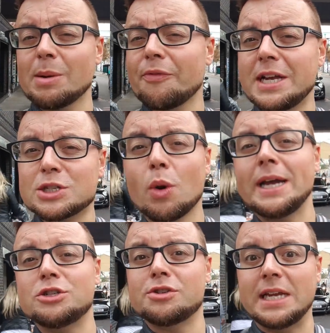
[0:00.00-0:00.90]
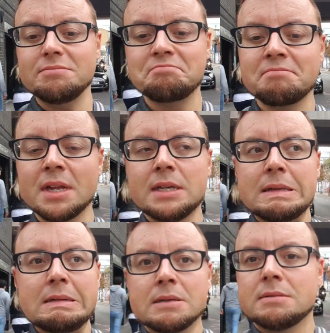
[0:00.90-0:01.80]
Some of it is quite interesting,
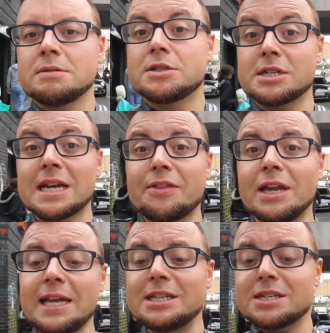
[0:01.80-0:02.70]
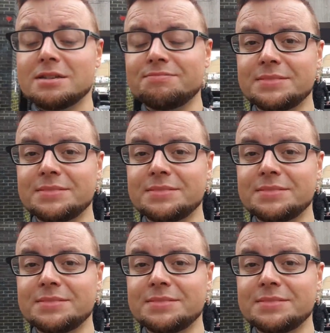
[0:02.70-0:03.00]
to say the least,